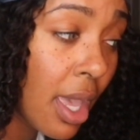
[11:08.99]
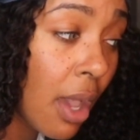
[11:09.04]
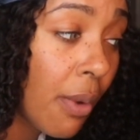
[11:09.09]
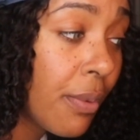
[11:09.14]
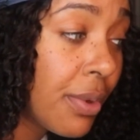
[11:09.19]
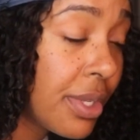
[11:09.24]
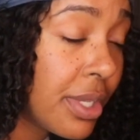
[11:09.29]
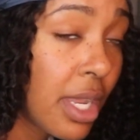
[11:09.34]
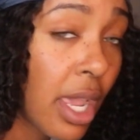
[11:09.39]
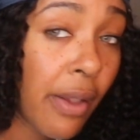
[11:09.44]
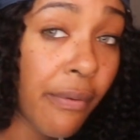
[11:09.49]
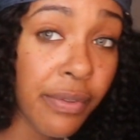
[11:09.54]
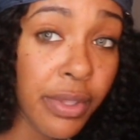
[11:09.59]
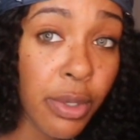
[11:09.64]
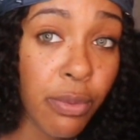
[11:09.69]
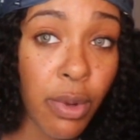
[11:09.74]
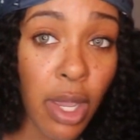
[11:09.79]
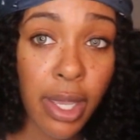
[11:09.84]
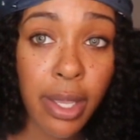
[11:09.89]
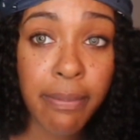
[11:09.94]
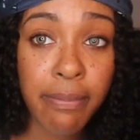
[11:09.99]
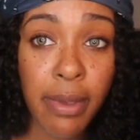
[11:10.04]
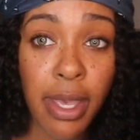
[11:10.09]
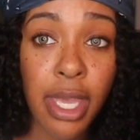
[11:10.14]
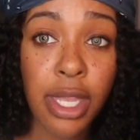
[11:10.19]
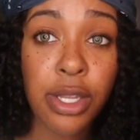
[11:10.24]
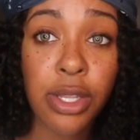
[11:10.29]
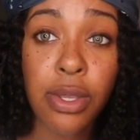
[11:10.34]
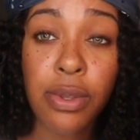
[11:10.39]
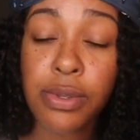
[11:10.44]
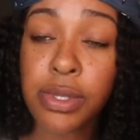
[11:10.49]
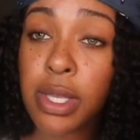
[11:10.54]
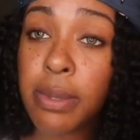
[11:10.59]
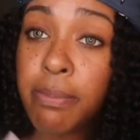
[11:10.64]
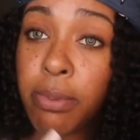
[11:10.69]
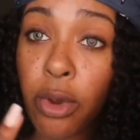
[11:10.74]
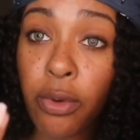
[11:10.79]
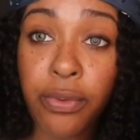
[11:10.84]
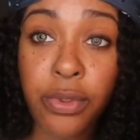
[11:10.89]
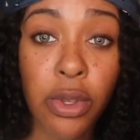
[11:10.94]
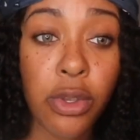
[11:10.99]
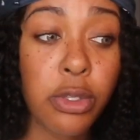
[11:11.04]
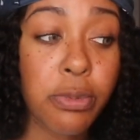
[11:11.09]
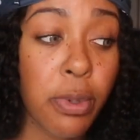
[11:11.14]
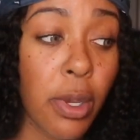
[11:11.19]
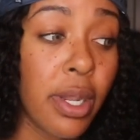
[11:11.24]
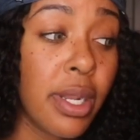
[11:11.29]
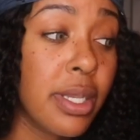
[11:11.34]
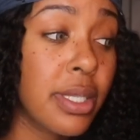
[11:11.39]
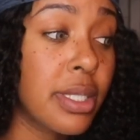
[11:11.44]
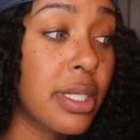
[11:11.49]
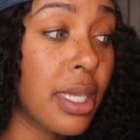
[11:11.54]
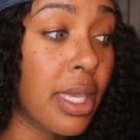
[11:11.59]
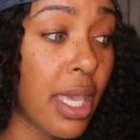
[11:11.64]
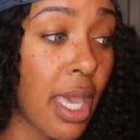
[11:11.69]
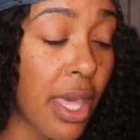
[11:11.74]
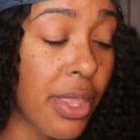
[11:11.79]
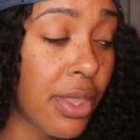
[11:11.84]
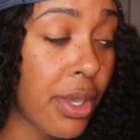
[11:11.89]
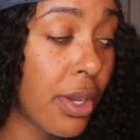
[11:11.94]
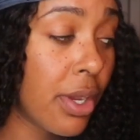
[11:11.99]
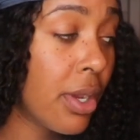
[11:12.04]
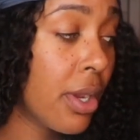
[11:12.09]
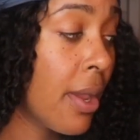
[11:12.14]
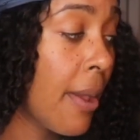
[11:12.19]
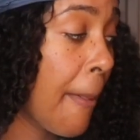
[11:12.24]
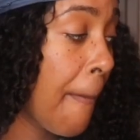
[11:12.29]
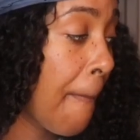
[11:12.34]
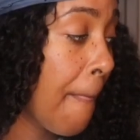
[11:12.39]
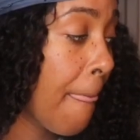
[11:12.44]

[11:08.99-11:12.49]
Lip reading: I would definitely recommend using both of those products together.